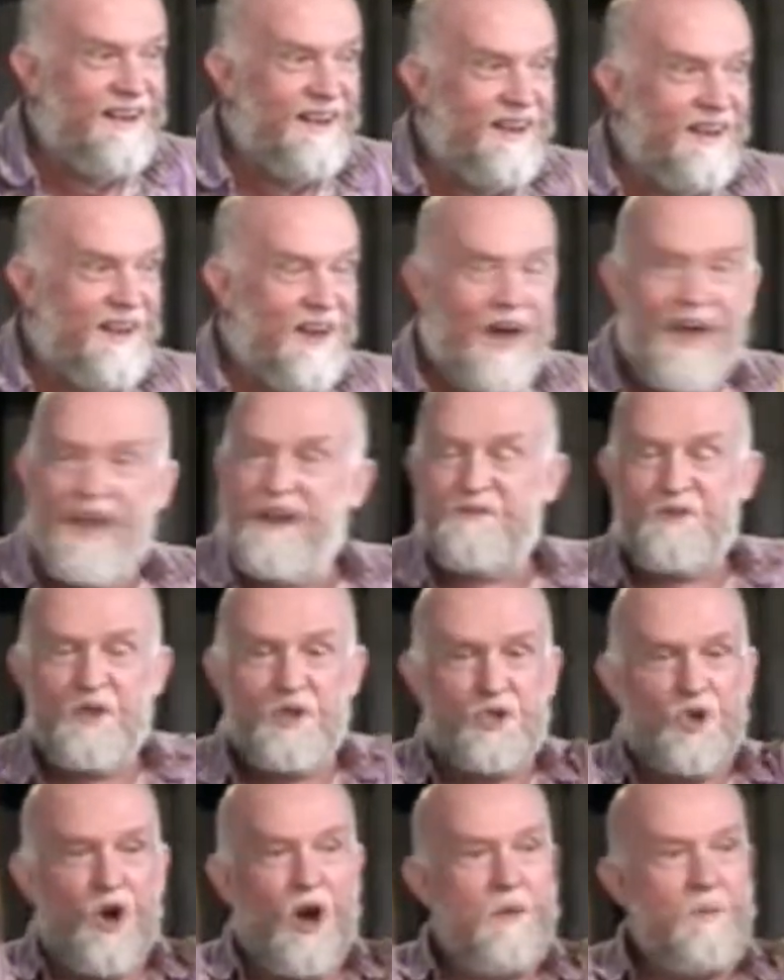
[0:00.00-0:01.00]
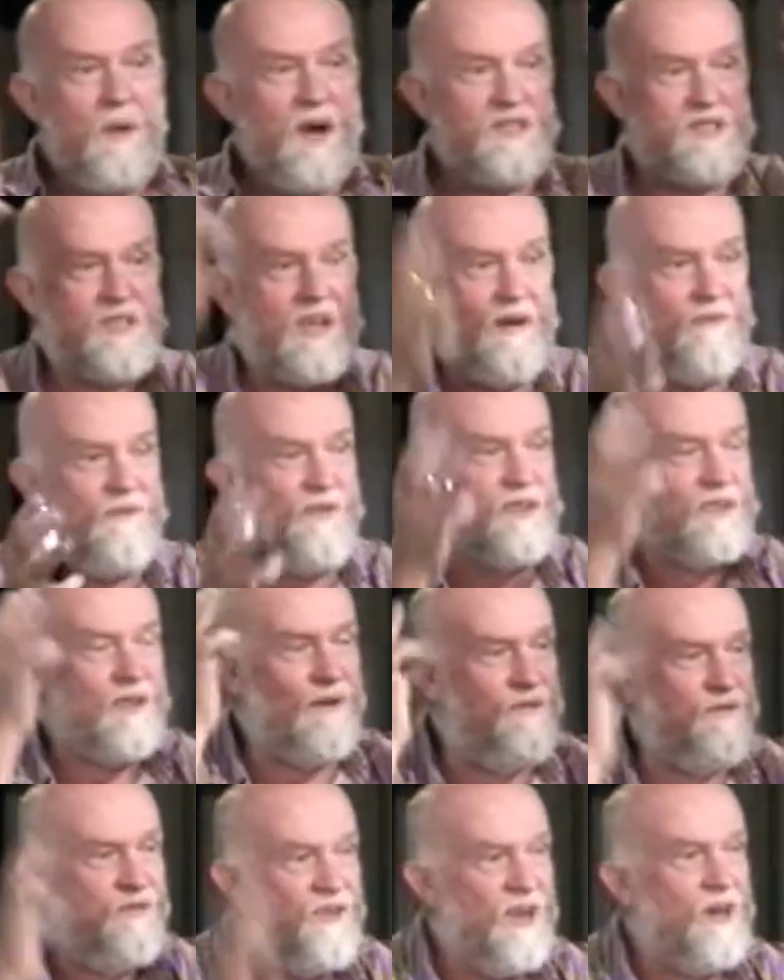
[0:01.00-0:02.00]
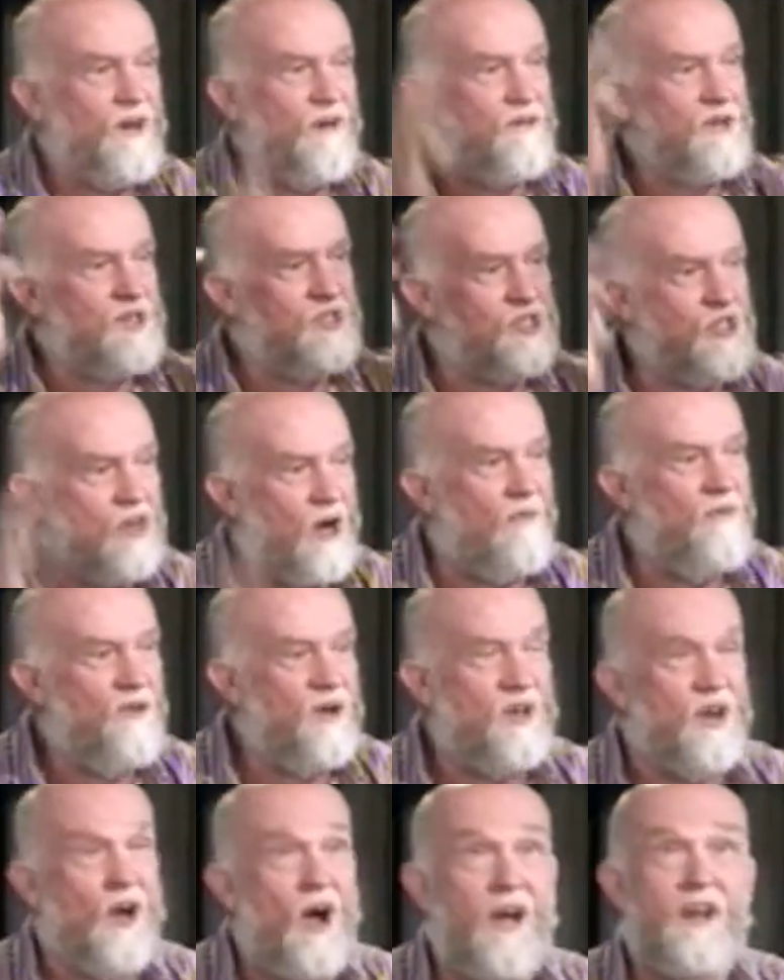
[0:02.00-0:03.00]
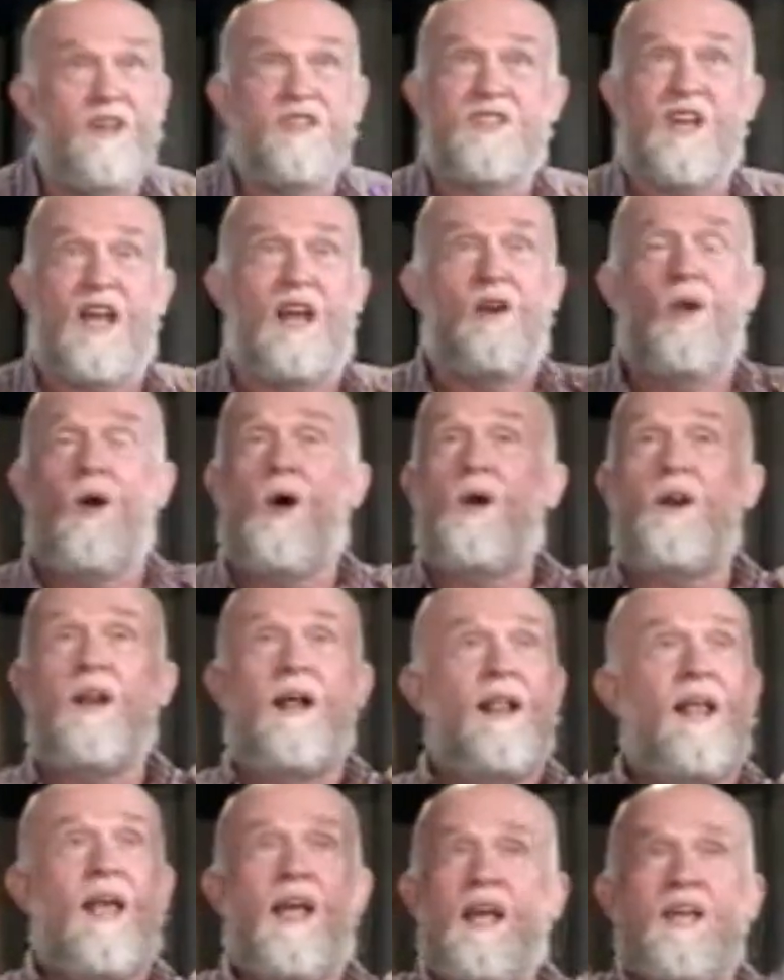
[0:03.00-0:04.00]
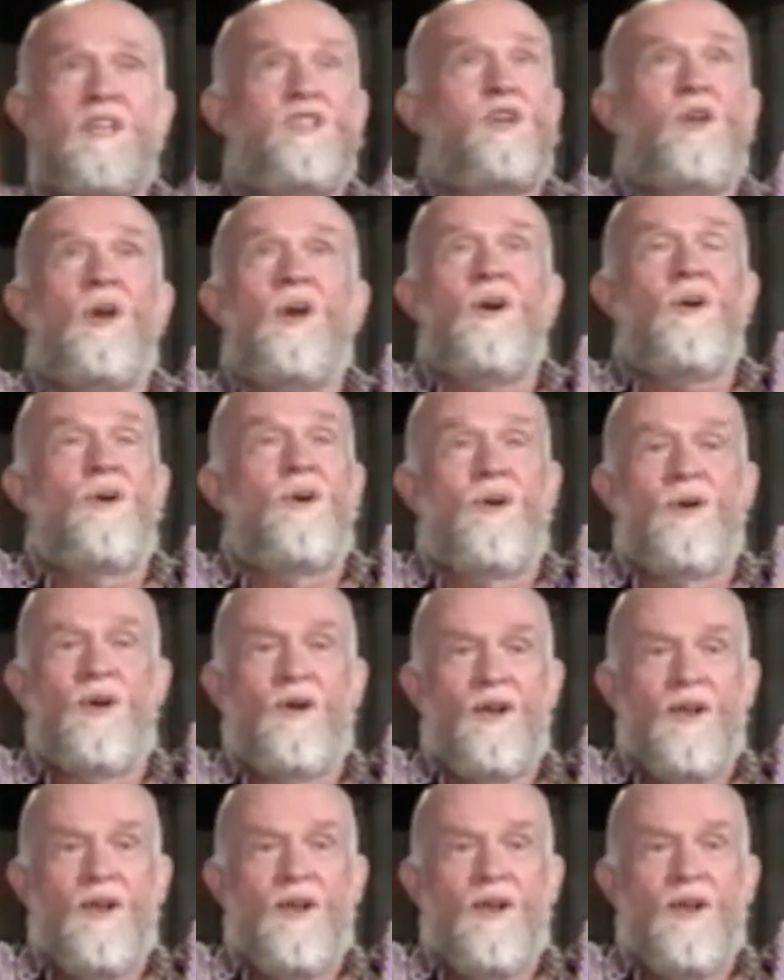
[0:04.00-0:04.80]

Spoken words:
I have to throw myself at the feet of a sovereign God and say, Lord, it's you.